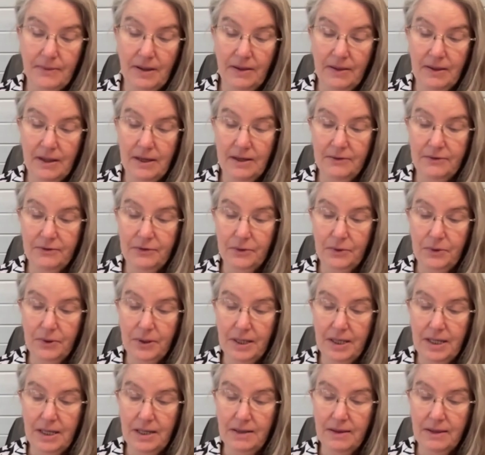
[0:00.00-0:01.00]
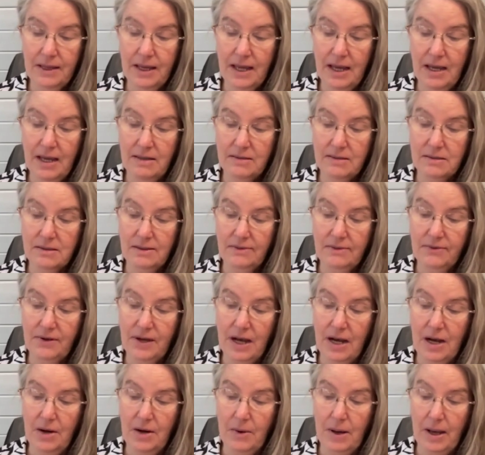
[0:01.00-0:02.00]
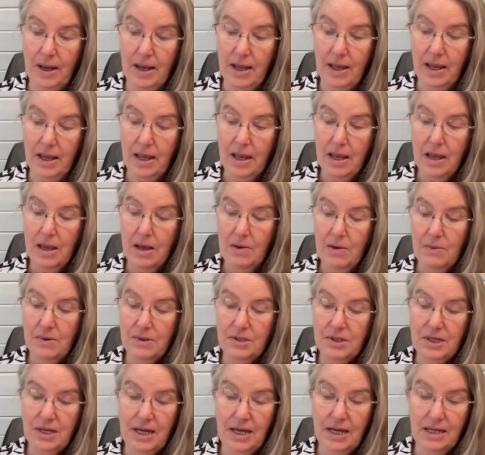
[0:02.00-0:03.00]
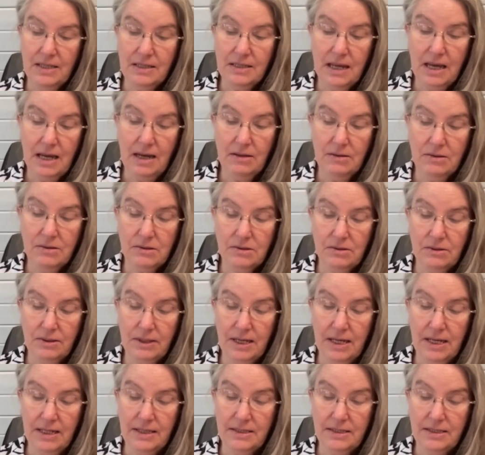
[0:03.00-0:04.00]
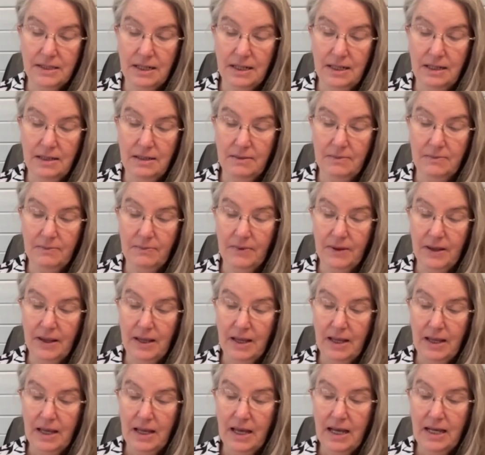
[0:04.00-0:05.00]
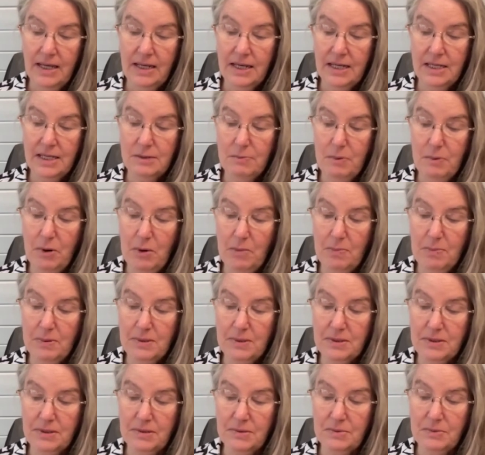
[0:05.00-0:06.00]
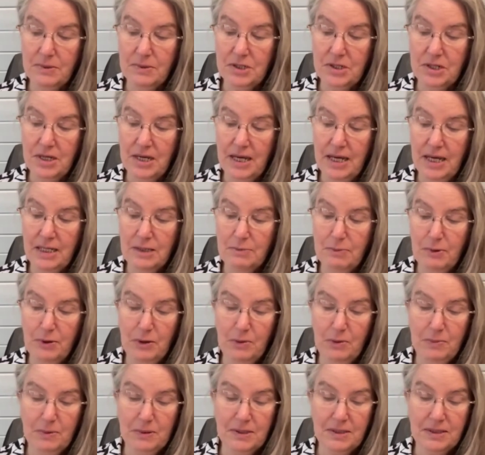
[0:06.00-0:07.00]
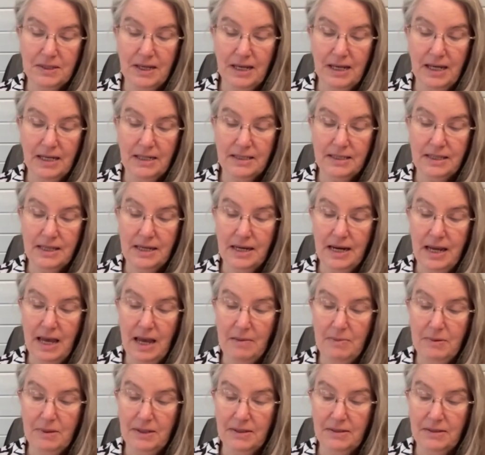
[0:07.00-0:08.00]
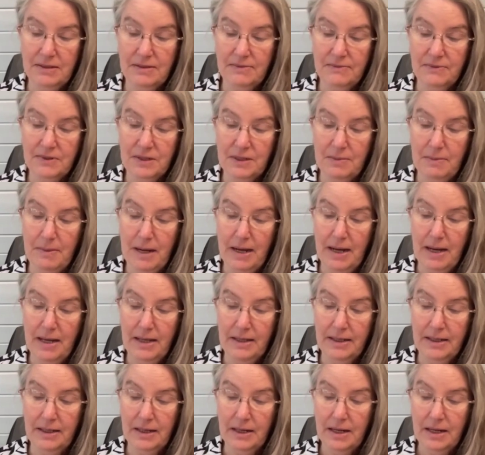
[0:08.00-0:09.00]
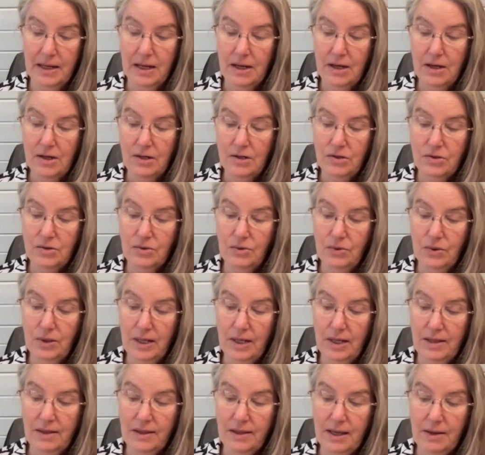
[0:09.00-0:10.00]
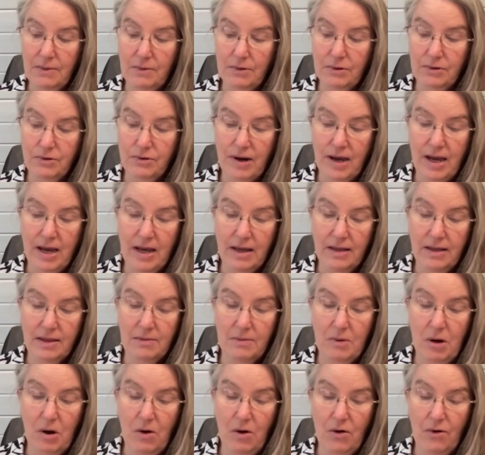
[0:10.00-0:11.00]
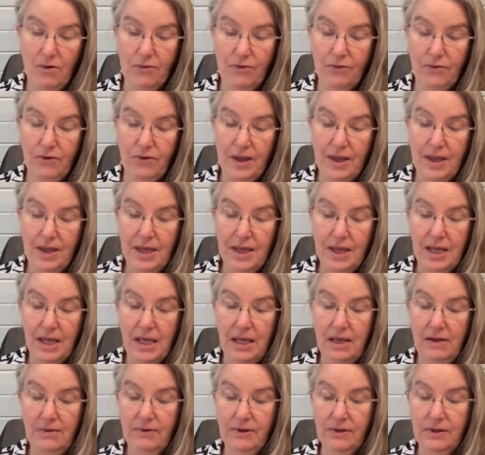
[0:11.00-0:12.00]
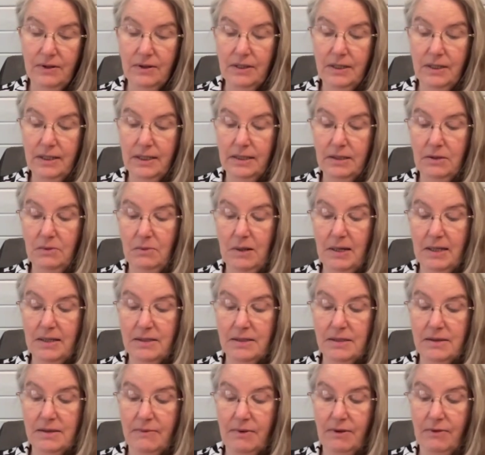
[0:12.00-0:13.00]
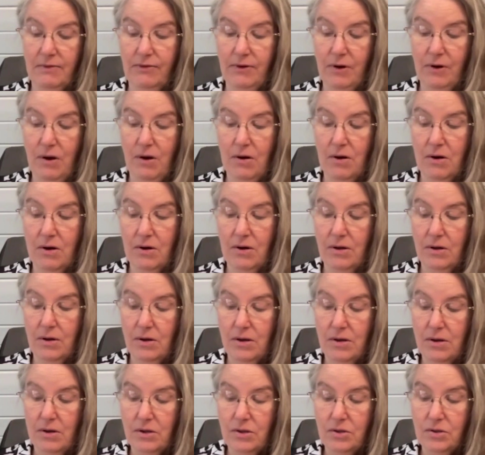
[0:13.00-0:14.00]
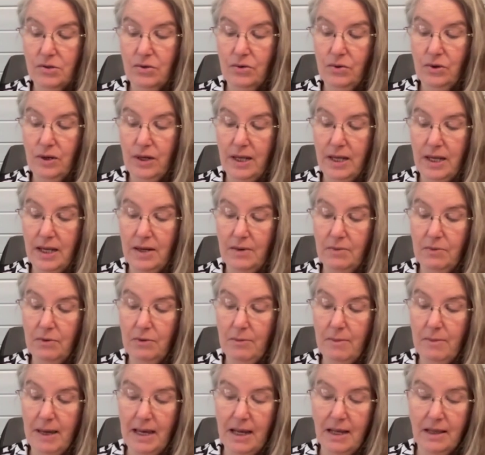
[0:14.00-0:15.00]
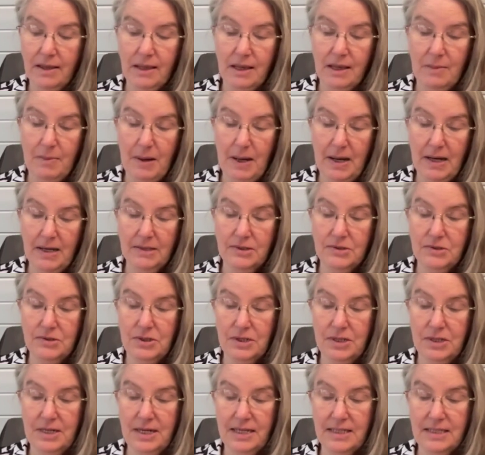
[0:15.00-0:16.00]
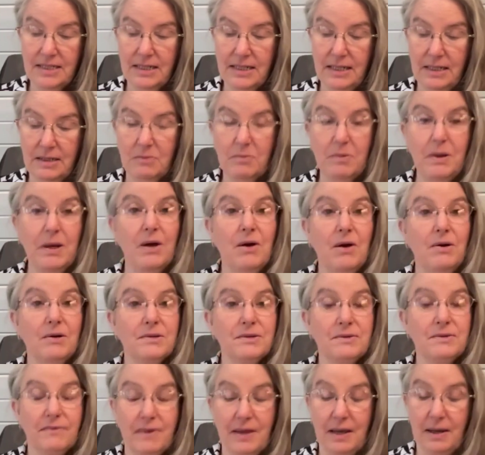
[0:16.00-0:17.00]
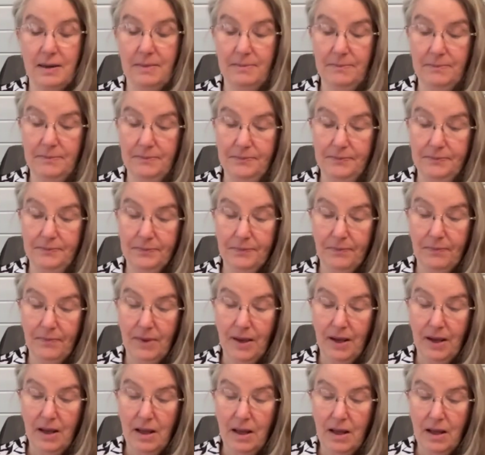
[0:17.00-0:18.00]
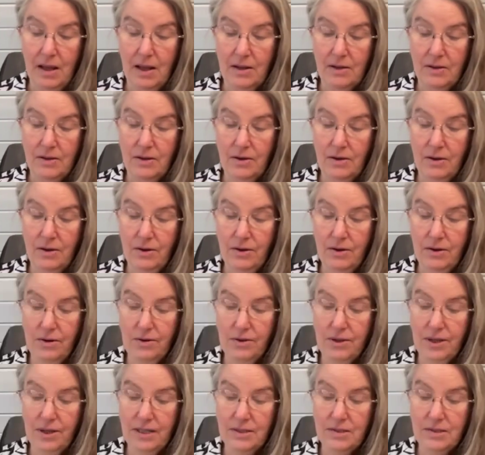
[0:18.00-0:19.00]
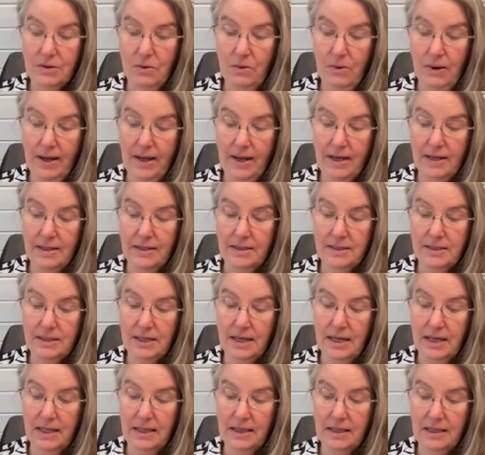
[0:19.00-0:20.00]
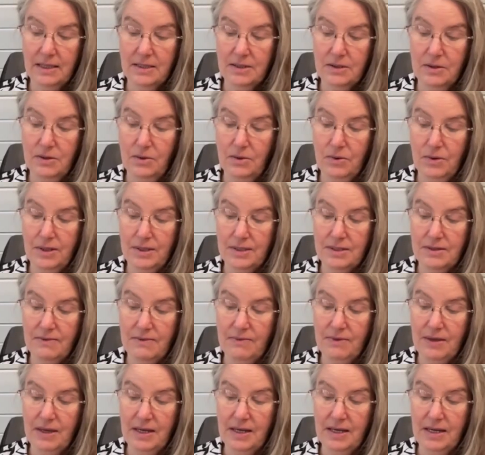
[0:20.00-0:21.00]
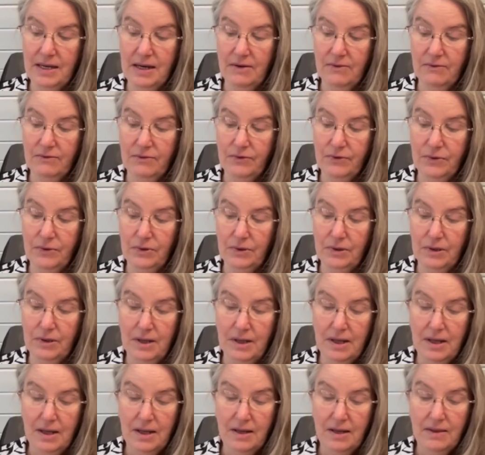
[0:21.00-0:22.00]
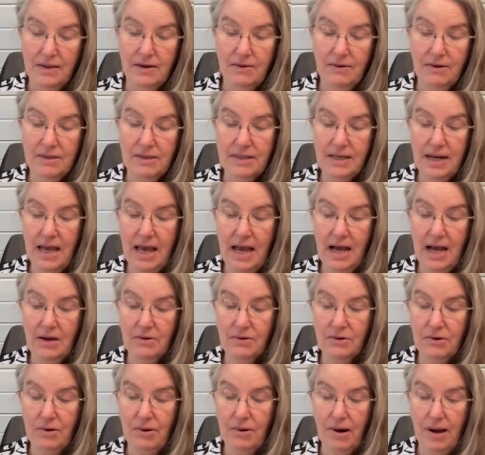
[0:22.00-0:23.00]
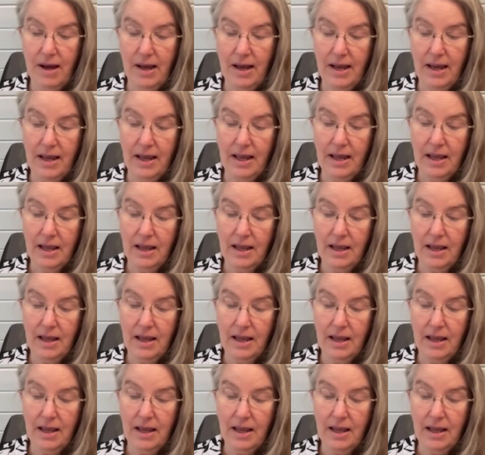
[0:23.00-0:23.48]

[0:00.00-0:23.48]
Therefore hear the counsel of Yahweh, which he has counseled against Edom, and his purposes which he has purposed against the inhabitants of Teman. Surely they will drag them off, even the little ones of the flock. Surely he will make their pasture desolate because of them. The earth has quaked at the noise of their downfall. There is an outcry.